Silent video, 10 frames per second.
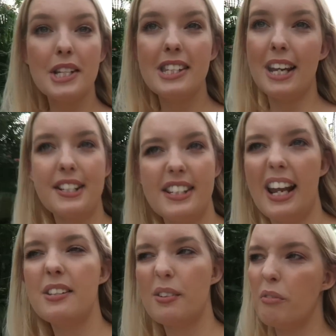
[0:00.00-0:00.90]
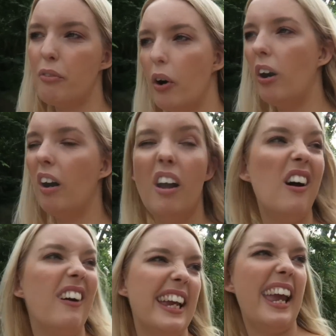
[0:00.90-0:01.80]
to 60. So we thought,
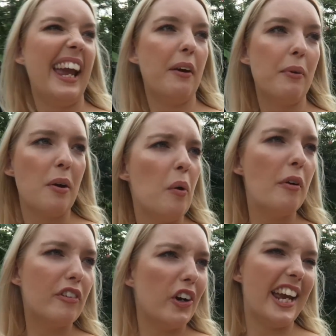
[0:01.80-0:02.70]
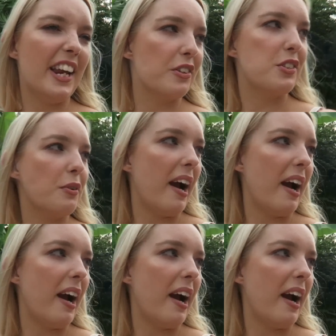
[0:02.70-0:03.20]
yeah, we've got it in us to